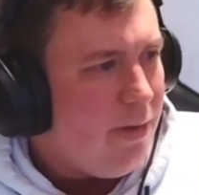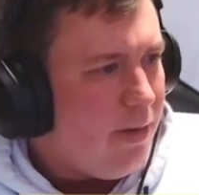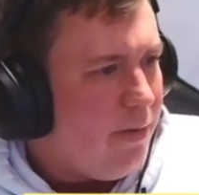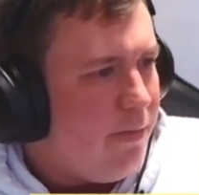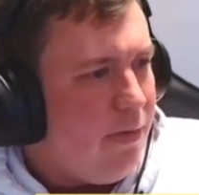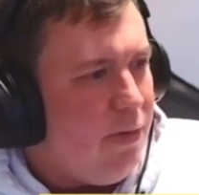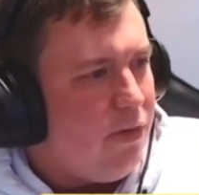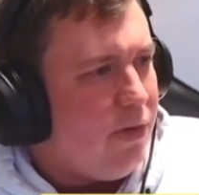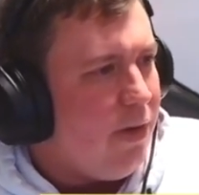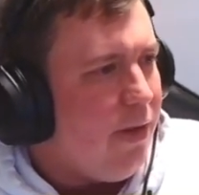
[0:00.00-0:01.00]

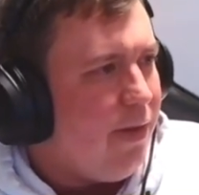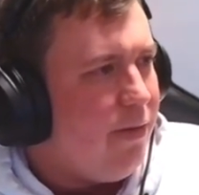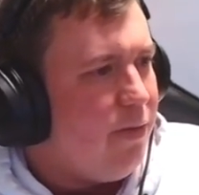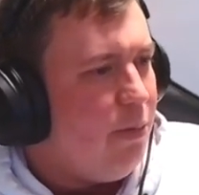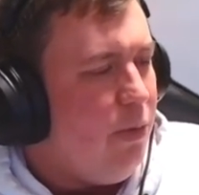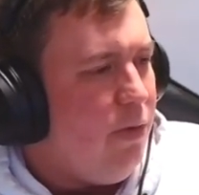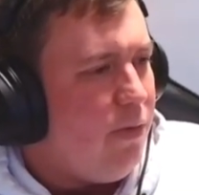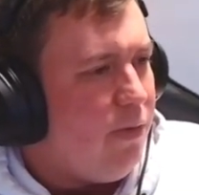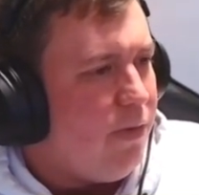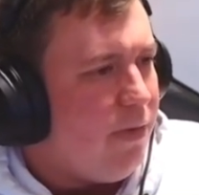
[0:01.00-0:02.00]
Unfortunately, there's removal
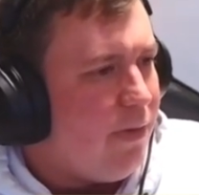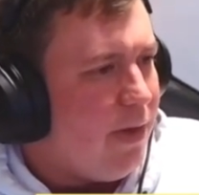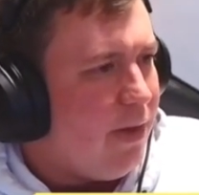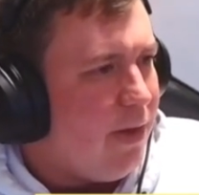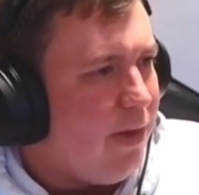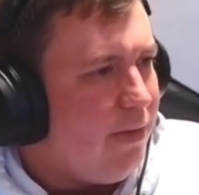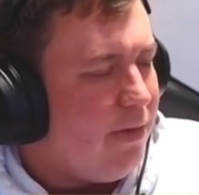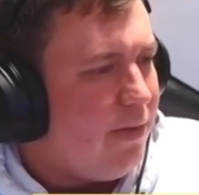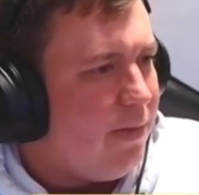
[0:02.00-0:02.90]
for the Vindicator.